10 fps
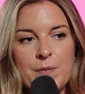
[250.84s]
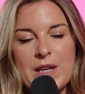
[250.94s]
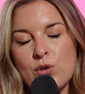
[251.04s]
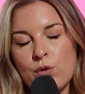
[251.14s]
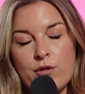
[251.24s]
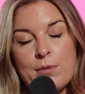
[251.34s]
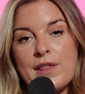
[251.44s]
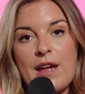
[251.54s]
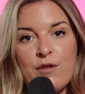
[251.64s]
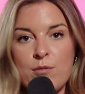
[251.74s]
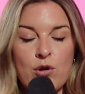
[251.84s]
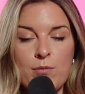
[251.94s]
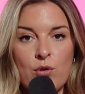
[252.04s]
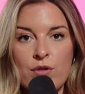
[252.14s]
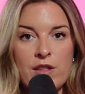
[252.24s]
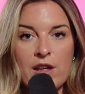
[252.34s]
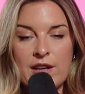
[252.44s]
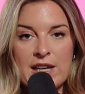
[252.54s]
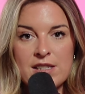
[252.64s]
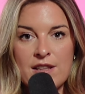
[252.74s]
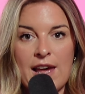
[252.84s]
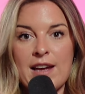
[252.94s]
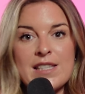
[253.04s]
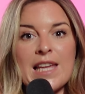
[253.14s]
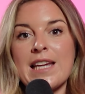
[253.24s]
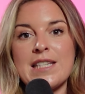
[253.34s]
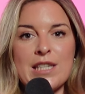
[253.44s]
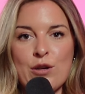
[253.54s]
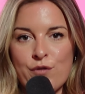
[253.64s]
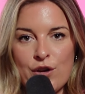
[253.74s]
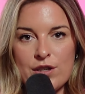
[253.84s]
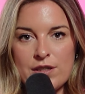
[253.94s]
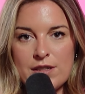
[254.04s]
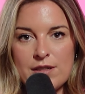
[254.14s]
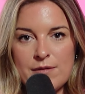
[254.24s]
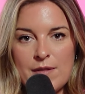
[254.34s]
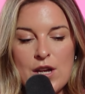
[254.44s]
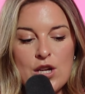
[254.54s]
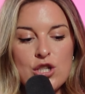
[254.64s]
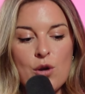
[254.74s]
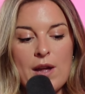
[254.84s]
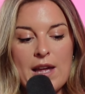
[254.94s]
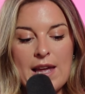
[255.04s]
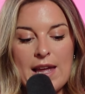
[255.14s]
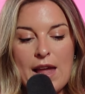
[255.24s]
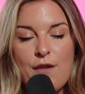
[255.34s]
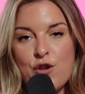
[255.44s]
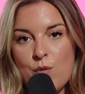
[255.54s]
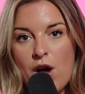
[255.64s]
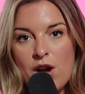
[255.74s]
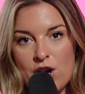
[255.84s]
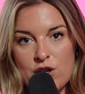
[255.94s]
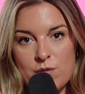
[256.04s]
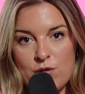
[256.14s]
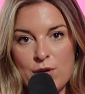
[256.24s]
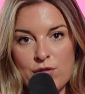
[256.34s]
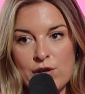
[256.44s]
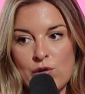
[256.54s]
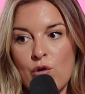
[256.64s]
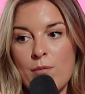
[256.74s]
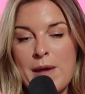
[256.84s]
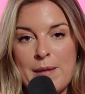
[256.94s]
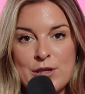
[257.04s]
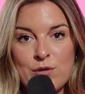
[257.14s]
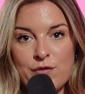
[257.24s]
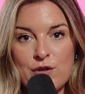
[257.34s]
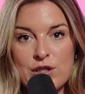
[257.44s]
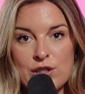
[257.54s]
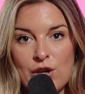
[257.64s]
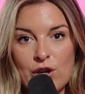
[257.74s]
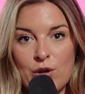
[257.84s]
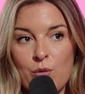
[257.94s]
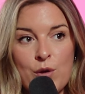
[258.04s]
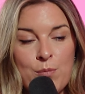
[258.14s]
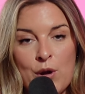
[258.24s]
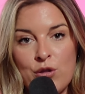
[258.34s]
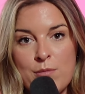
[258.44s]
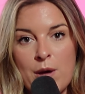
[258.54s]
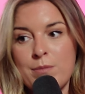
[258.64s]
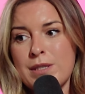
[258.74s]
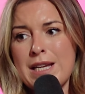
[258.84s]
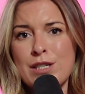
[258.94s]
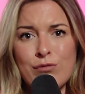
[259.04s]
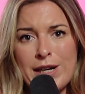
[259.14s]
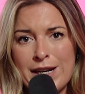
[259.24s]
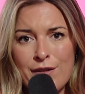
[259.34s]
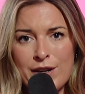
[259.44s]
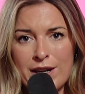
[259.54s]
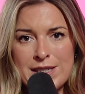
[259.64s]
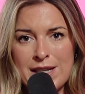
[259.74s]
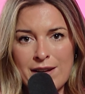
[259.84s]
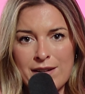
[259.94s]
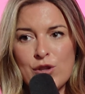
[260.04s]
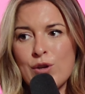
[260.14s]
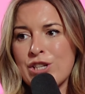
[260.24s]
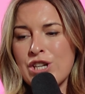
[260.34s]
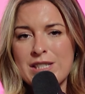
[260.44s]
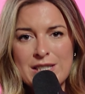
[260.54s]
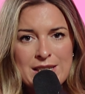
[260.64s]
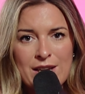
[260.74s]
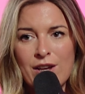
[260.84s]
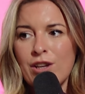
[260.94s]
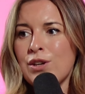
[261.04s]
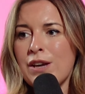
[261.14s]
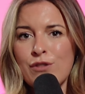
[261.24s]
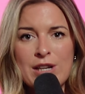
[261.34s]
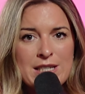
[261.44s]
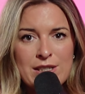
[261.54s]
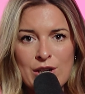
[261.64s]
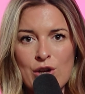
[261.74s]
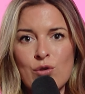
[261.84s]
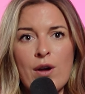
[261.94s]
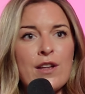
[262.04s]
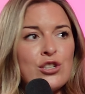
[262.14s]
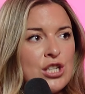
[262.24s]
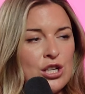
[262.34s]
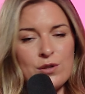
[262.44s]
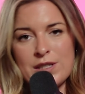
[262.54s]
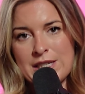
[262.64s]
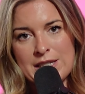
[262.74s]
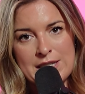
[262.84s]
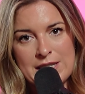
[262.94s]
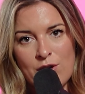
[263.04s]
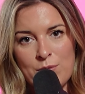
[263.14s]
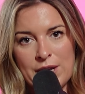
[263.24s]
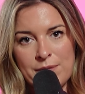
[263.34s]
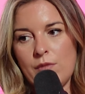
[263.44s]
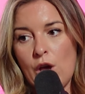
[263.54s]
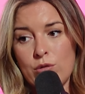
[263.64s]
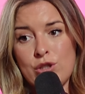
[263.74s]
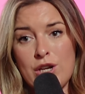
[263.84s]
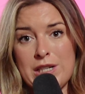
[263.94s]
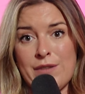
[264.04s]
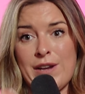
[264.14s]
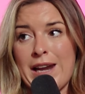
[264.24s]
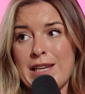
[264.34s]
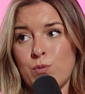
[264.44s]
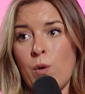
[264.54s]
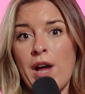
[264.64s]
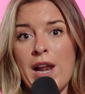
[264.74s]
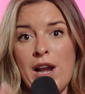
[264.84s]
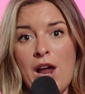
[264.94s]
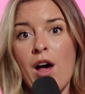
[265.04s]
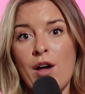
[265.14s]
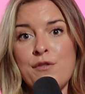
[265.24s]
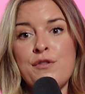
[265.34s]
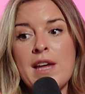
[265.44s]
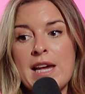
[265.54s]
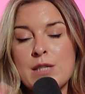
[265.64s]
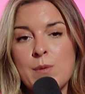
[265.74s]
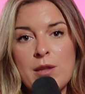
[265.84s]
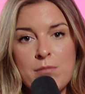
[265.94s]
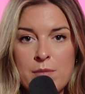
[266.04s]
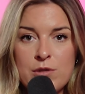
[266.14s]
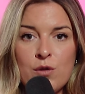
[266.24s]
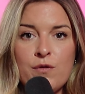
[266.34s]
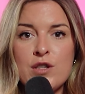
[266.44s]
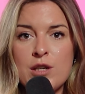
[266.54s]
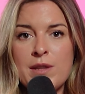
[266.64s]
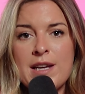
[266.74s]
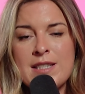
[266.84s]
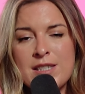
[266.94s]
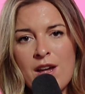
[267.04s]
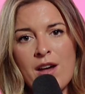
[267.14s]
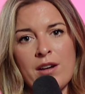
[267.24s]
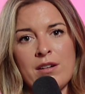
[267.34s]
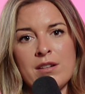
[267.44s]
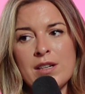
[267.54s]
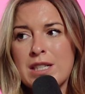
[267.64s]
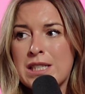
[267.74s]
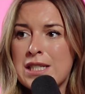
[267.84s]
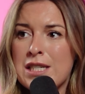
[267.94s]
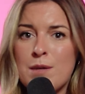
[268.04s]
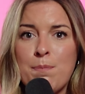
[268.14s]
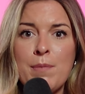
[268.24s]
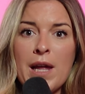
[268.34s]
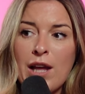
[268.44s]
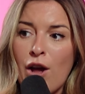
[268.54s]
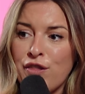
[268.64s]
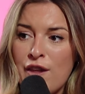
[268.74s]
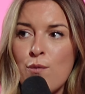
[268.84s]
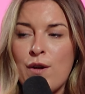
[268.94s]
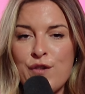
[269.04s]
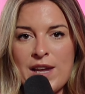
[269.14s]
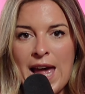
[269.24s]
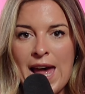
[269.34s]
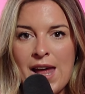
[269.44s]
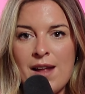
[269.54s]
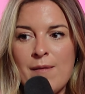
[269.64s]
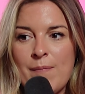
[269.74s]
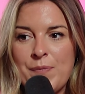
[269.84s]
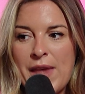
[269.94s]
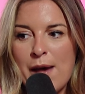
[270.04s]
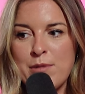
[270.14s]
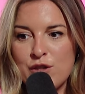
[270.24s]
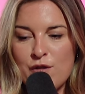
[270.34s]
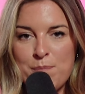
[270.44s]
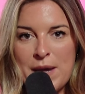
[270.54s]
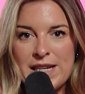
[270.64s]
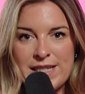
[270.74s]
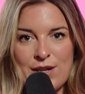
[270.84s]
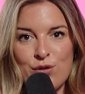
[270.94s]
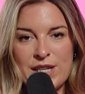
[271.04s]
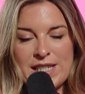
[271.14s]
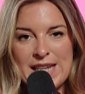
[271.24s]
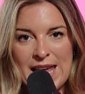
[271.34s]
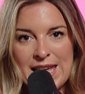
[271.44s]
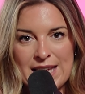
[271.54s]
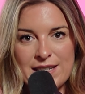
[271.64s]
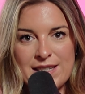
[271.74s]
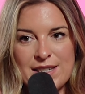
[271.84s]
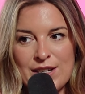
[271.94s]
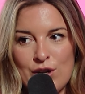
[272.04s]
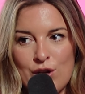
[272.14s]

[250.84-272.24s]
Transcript: it's awful, but they feel more important than the other guests that are there because they get to see you first. So if you are close with your mother-in-law, maybe doing a first look with both the mums is a really lovely idea. You get a chance to see her, you give her a kiss and a cuddle, and then she goes and sits in the ceremony. Alternatively, and it is one I love, is when the mums do a first look with their son. Because this is, I think we forget how much of a big deal this day is